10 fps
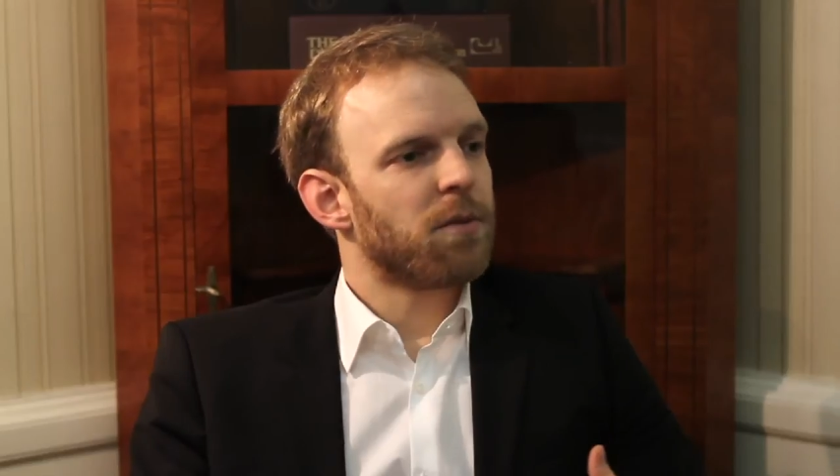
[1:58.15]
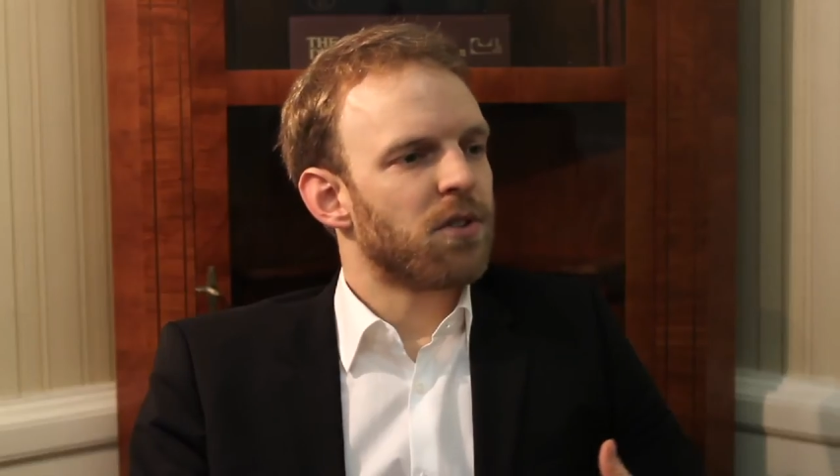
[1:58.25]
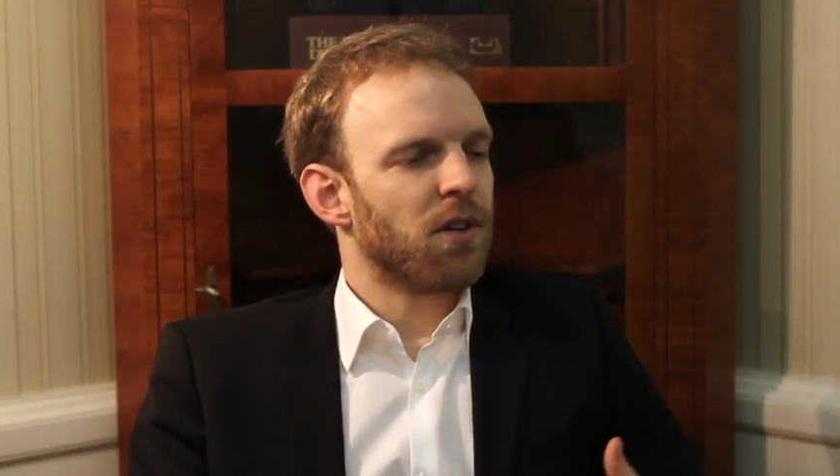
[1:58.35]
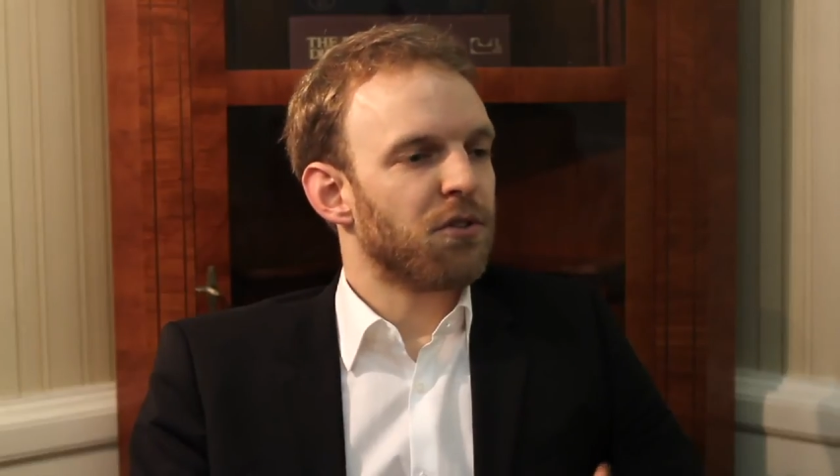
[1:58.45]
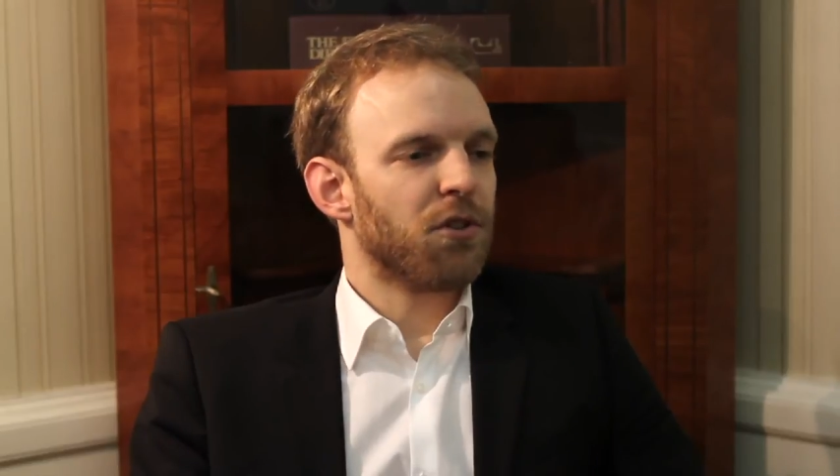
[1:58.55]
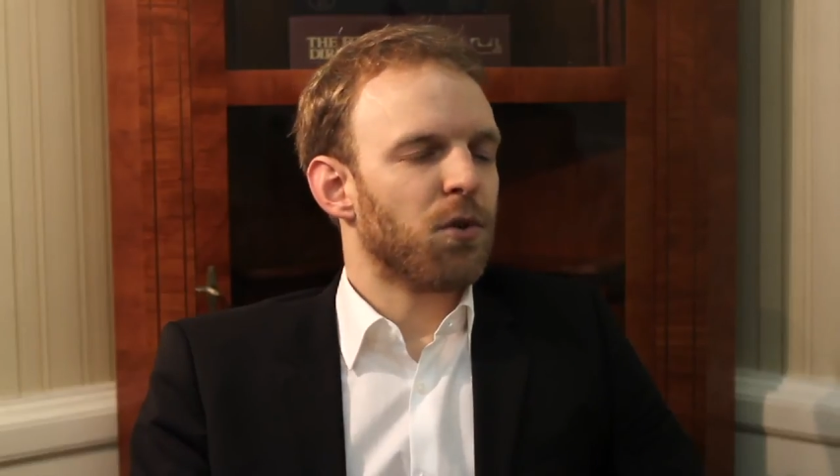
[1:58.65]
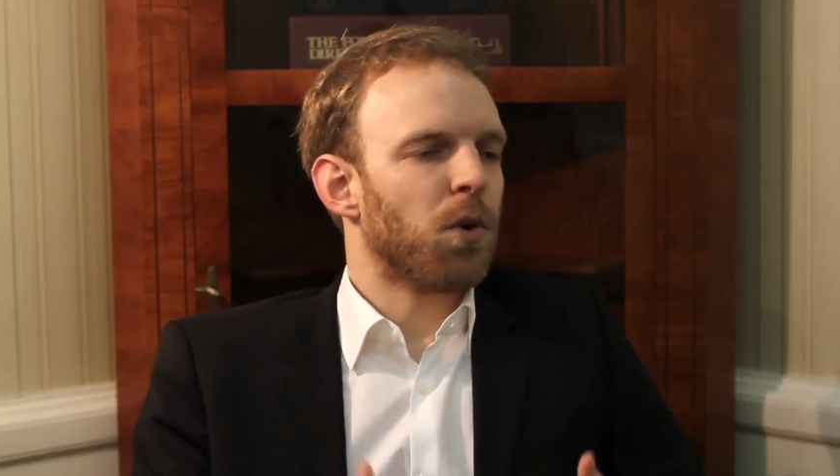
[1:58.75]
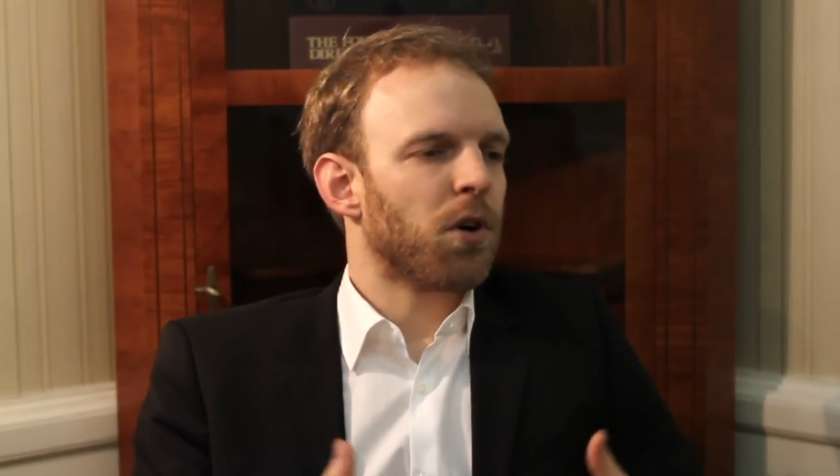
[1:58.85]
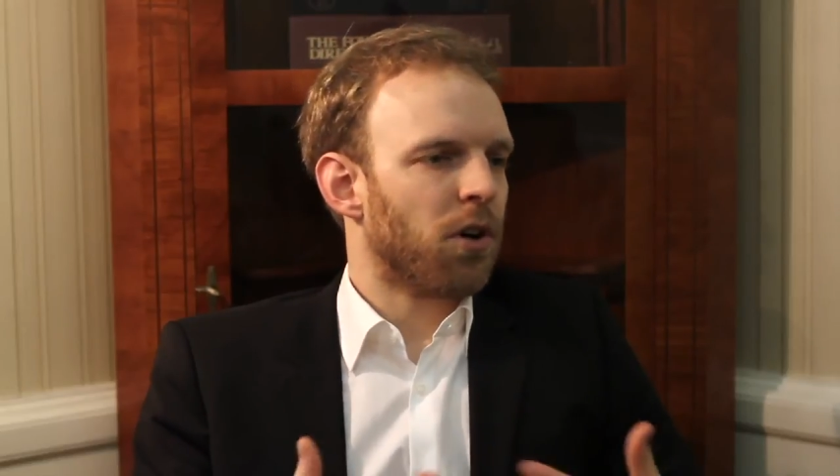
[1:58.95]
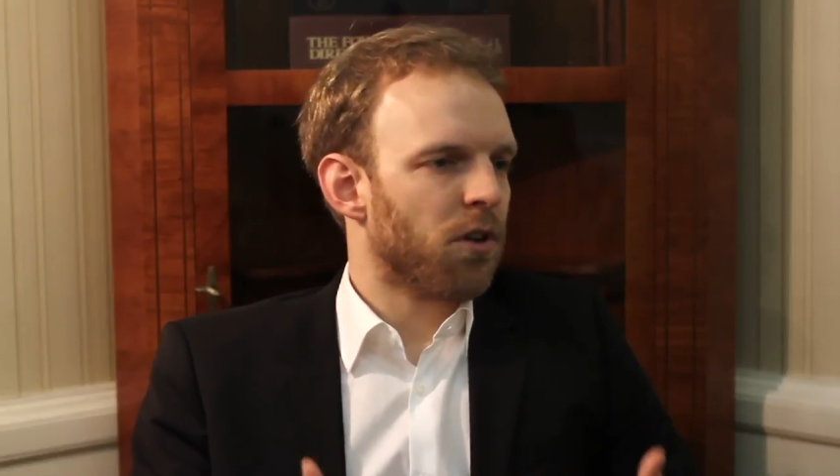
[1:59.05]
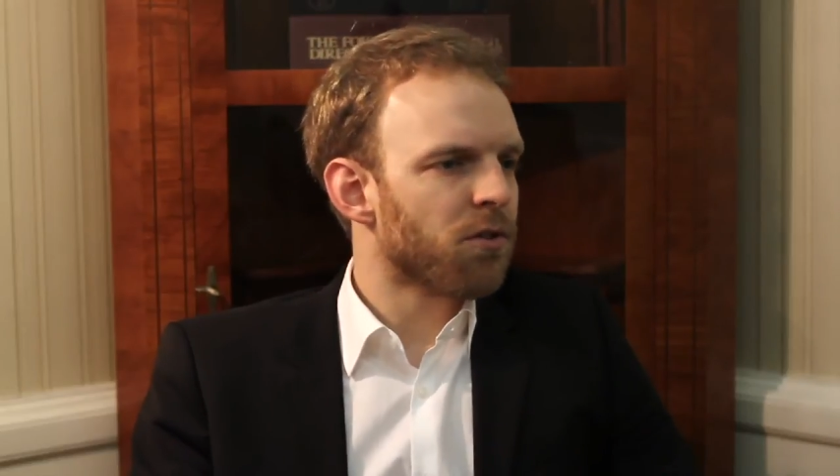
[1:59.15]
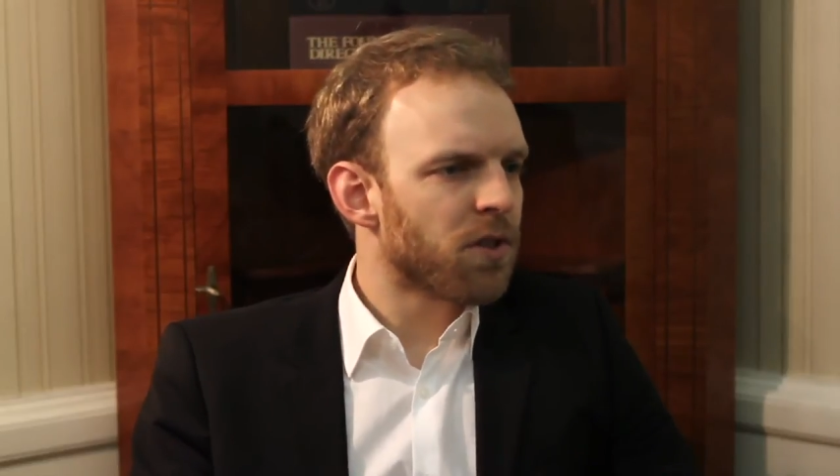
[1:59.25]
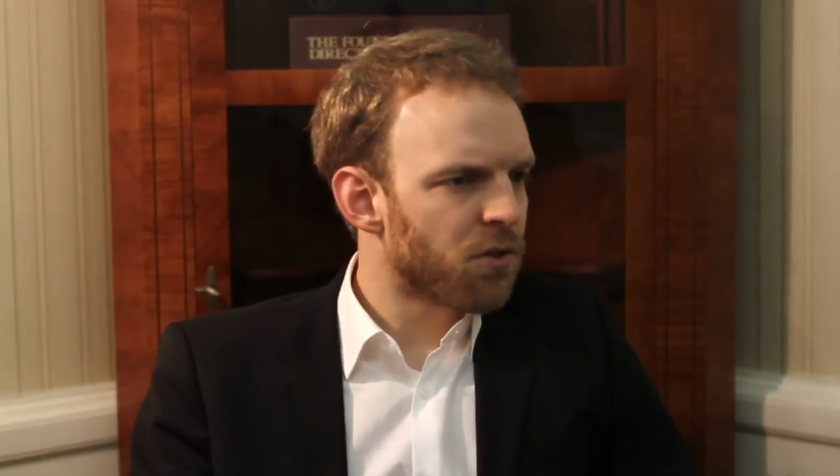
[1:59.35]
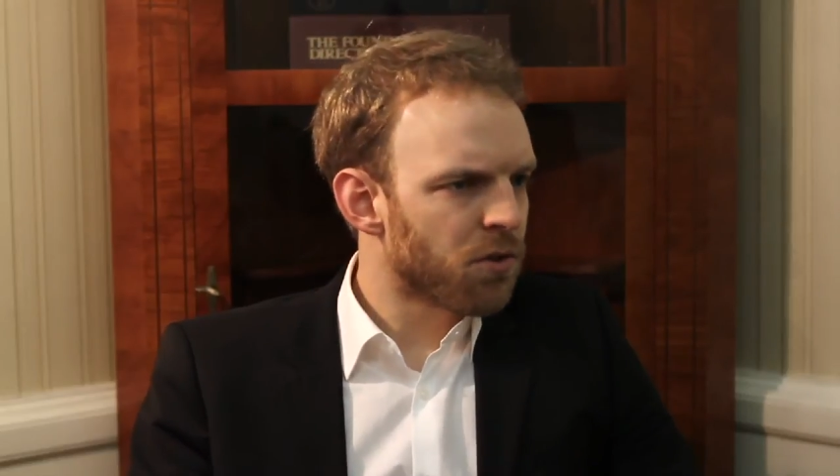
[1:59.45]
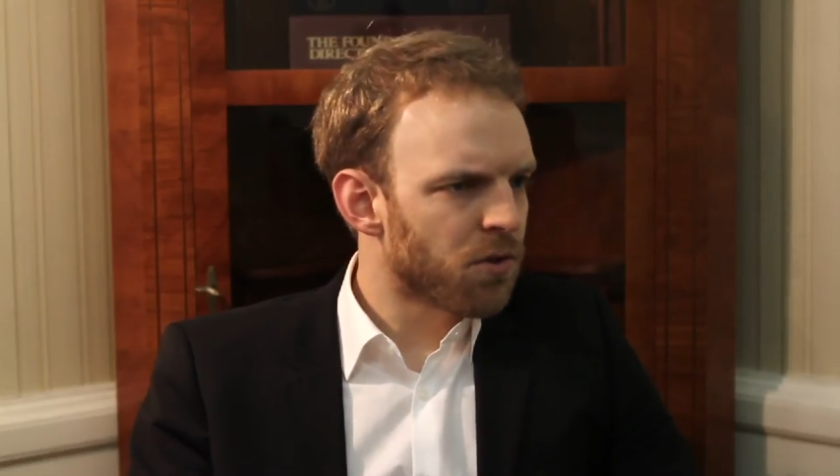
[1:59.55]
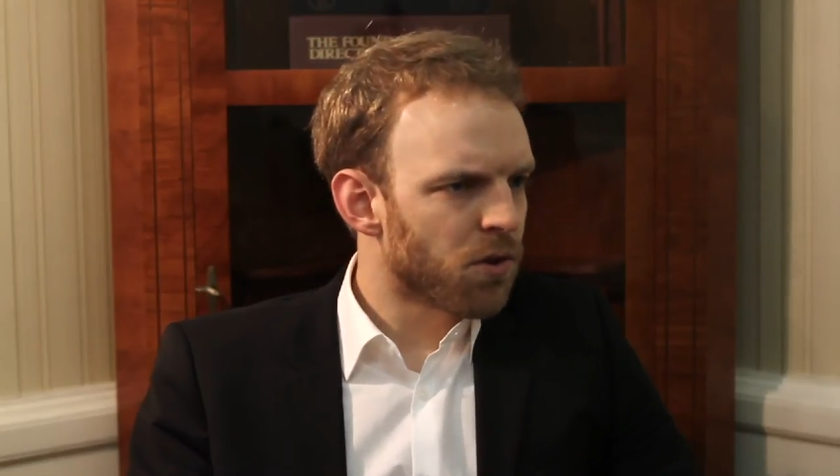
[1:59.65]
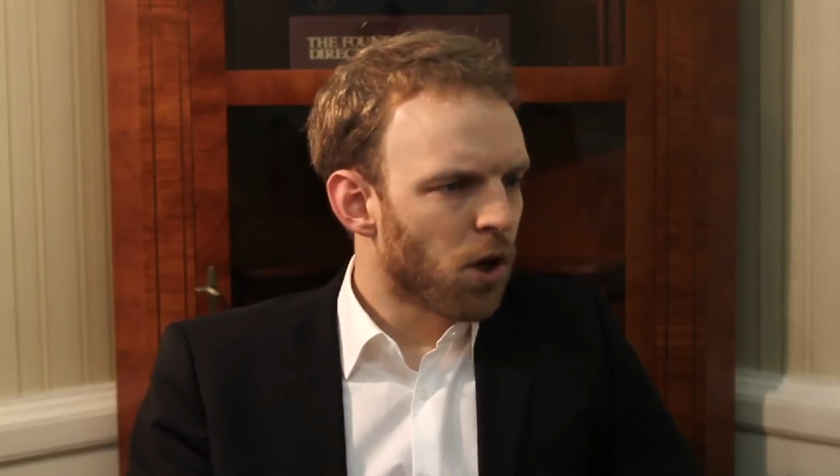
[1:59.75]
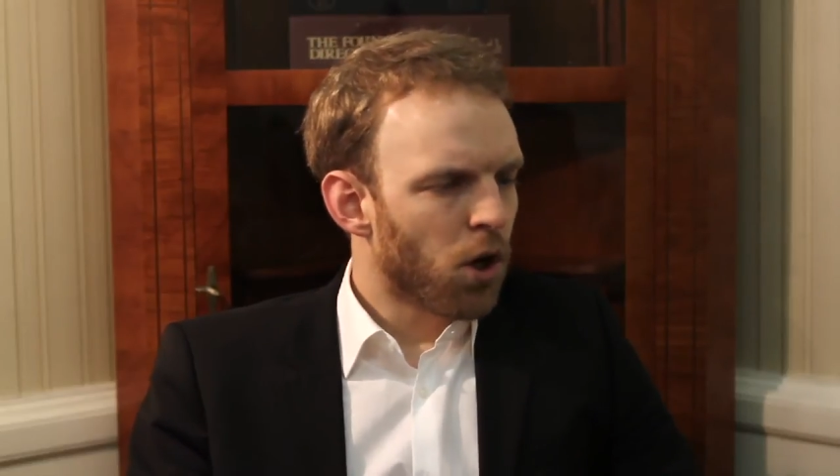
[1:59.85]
potential to work on other issues.